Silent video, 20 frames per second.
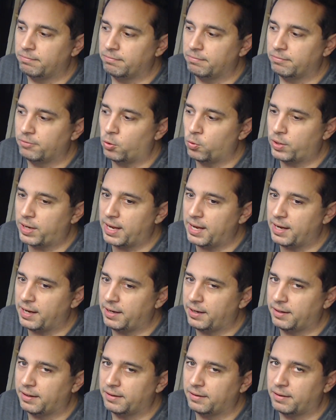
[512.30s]

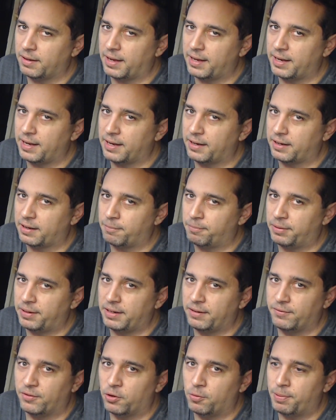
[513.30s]
Okay, I had a
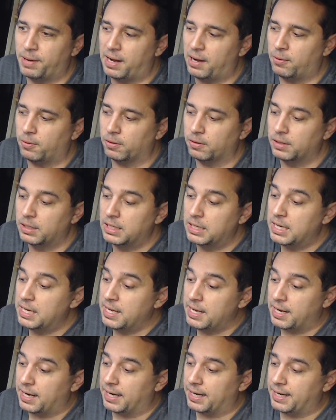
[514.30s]
complaint of no power,
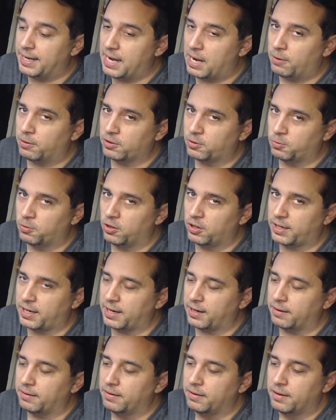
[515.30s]
and now it's
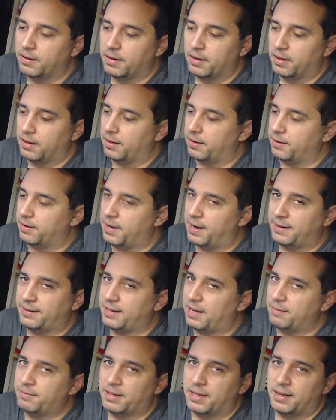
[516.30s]
working. Nine
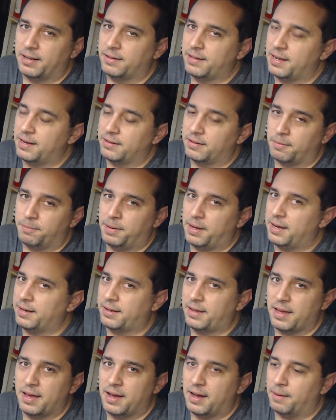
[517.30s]
times out of ten, it's a bad
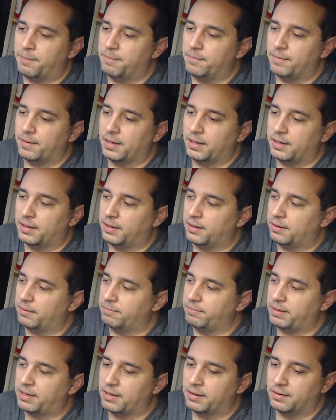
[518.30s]
cap
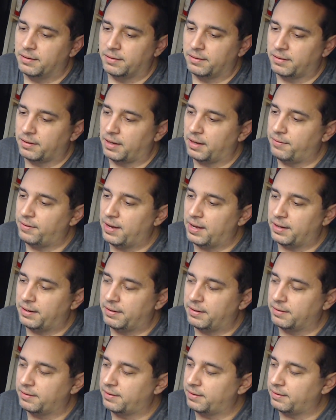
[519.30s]
um, because I've had
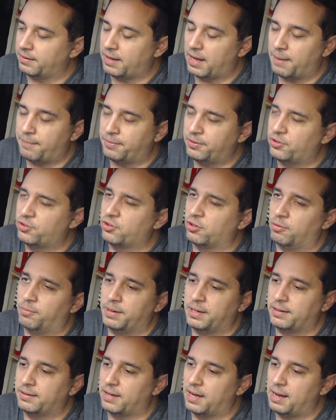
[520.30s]
this happen so
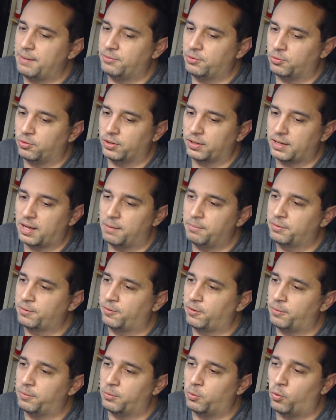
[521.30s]
many times where it comes
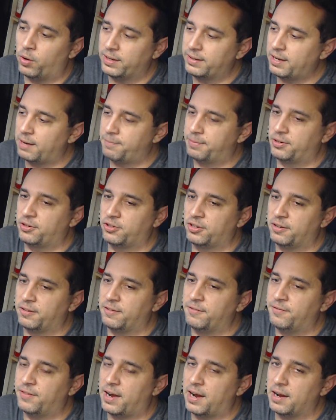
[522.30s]
from one temperature
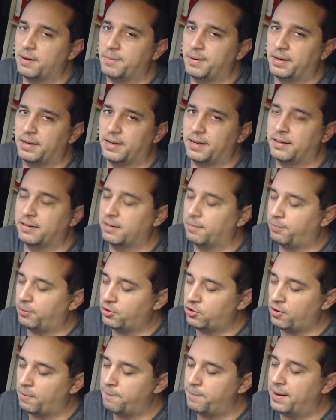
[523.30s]
environment and ends up
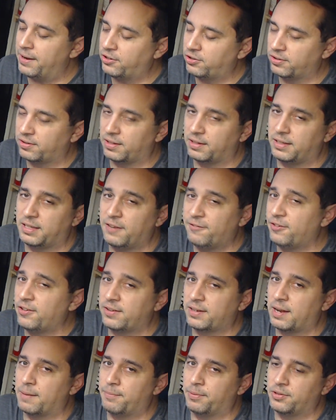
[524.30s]
on your bench as a
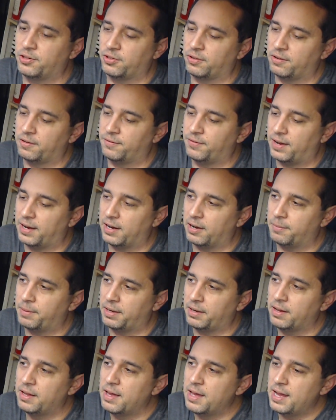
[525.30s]
different temperature
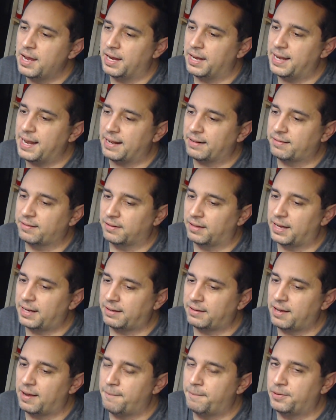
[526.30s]
environment, and that
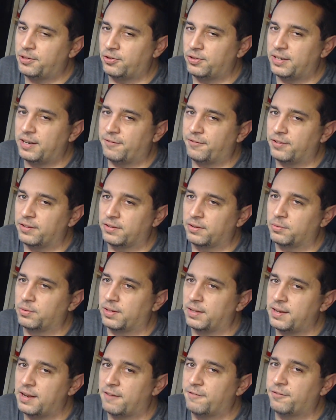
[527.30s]
slight temperature difference was
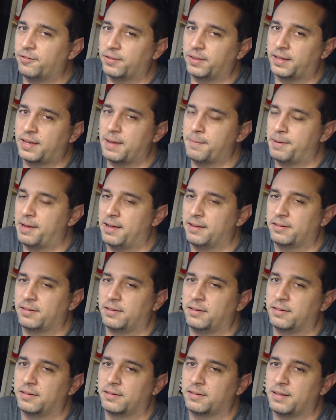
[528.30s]
enough for the
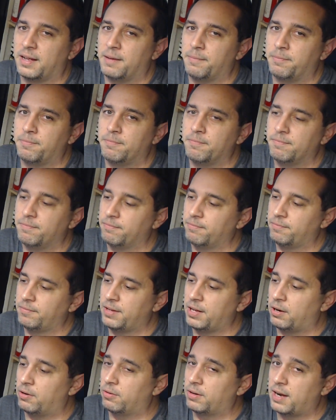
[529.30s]
capacitor to stop,
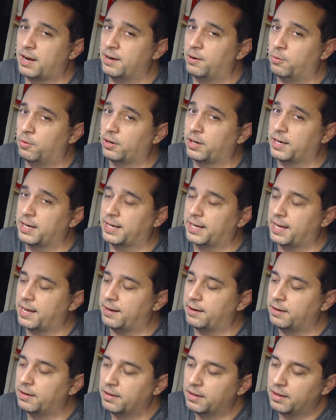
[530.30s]
you know, kind of working
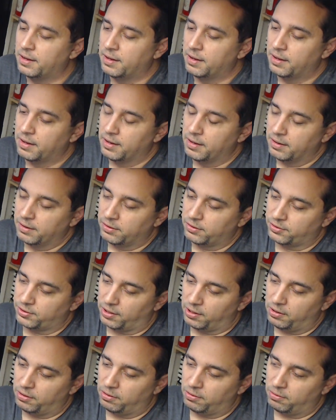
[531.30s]
again.
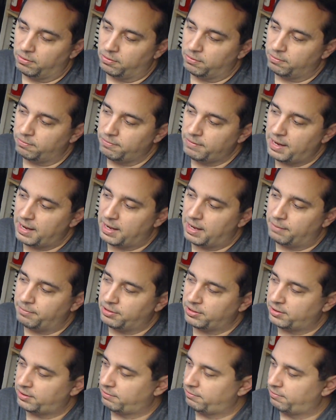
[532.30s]
So yeah, I'm
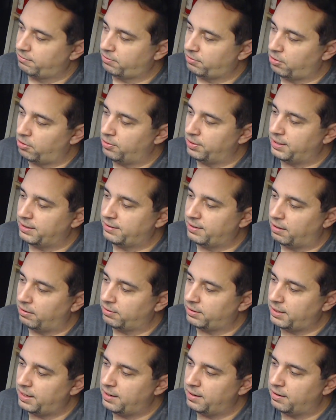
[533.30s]
just throwing this
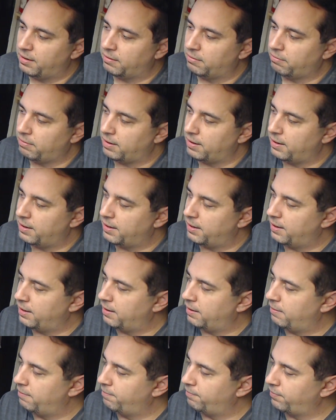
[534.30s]
out there.
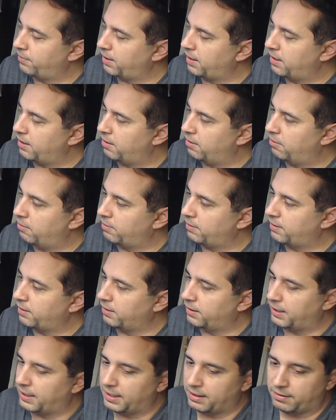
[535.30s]
Um, you know,
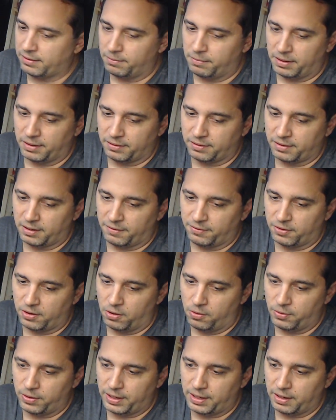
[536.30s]
until I get some other stuff
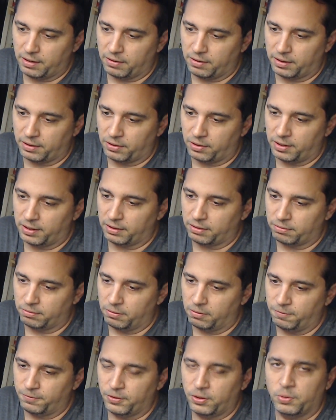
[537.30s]
going here, I thought I'd throw
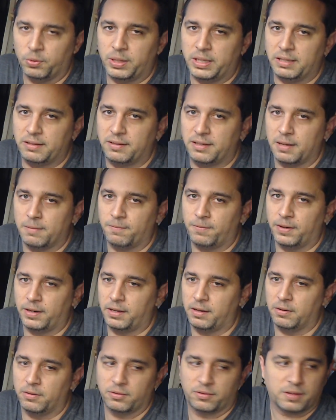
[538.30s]
a few of these tip
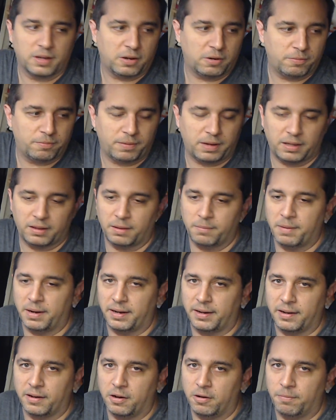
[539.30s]
videos out. Maybe they
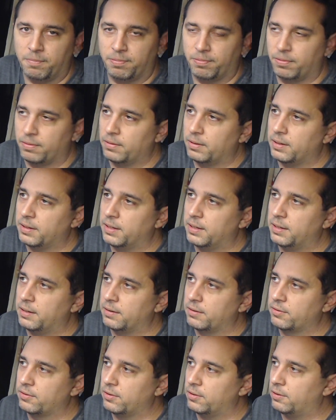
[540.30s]
might help. Uh,
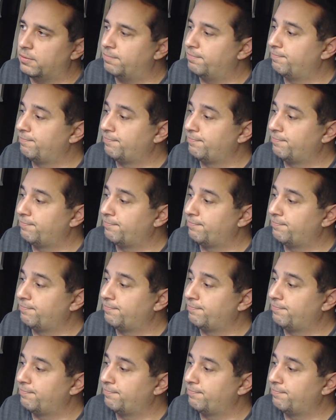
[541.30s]
so